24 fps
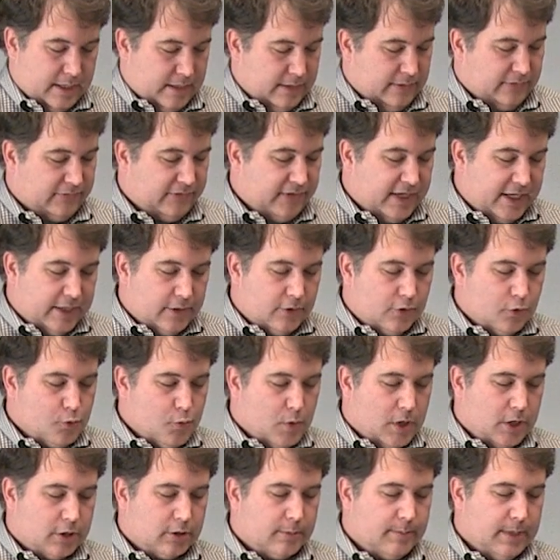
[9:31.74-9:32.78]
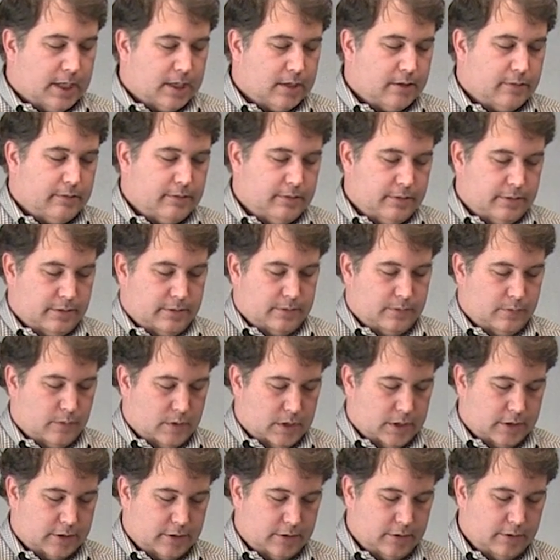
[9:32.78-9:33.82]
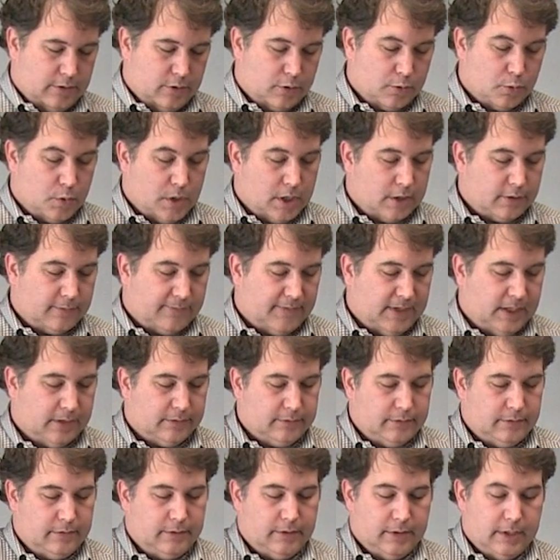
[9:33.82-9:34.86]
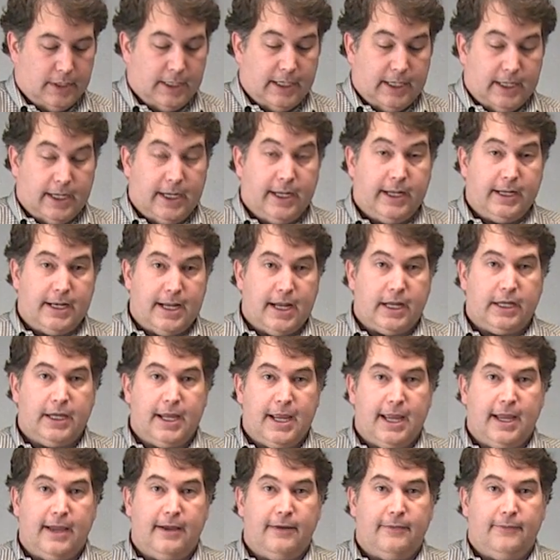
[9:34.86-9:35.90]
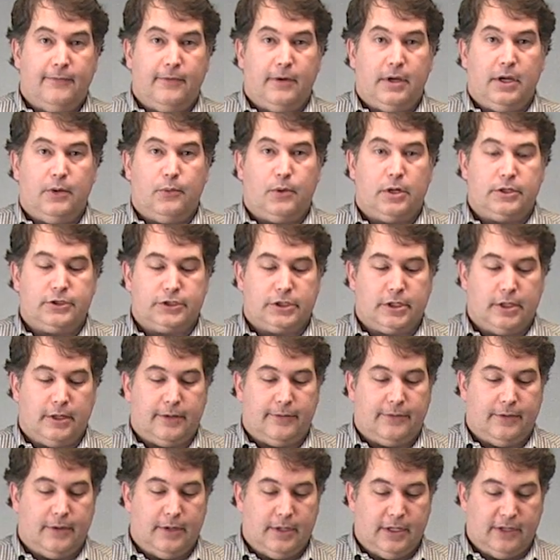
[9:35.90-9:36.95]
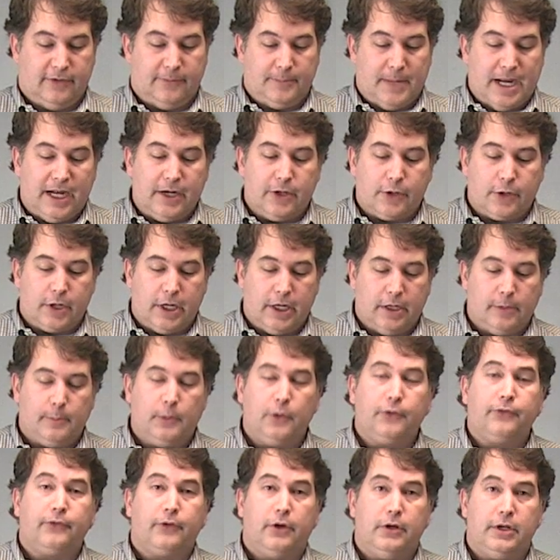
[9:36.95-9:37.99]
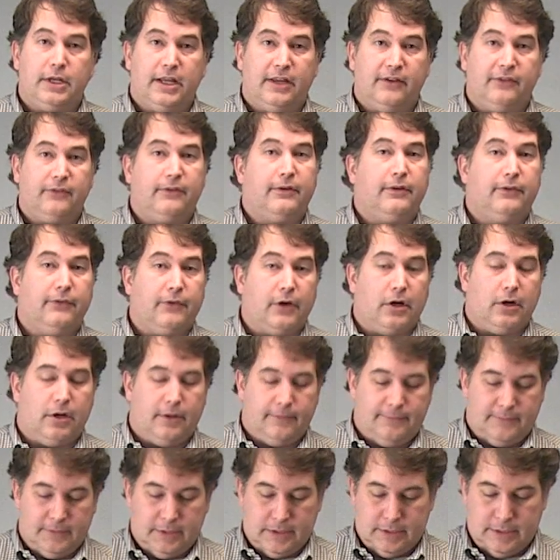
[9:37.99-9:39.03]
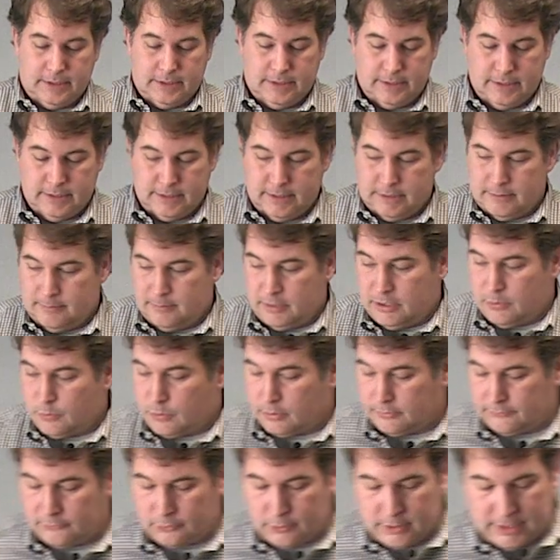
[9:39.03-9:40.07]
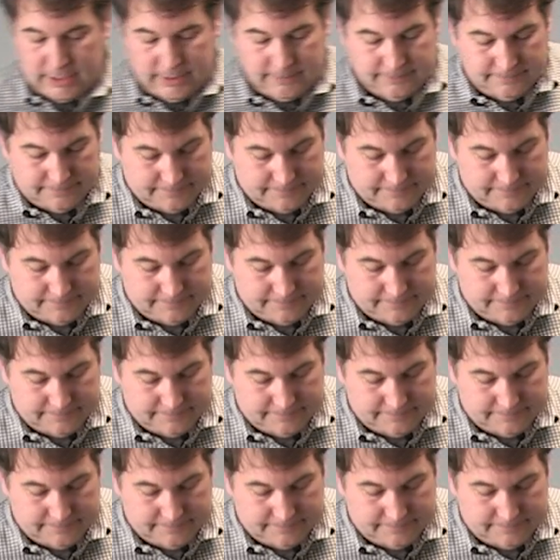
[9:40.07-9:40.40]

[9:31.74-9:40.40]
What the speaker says: Standard water bottle, water or water fountain, and now you have a washcloth. It's biodegradable, so it does dissolve, but it works great.